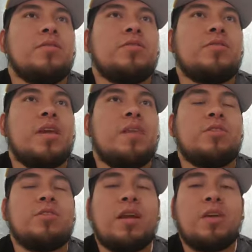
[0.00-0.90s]
So yeah, we
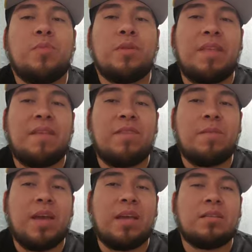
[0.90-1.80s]
still gotta open up that
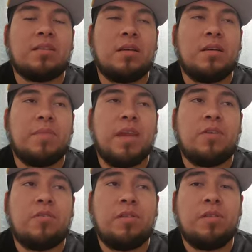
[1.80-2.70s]
VMAX uh,
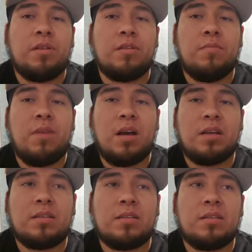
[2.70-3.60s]
Meowth
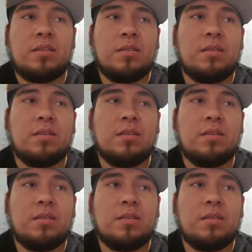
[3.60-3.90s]
box.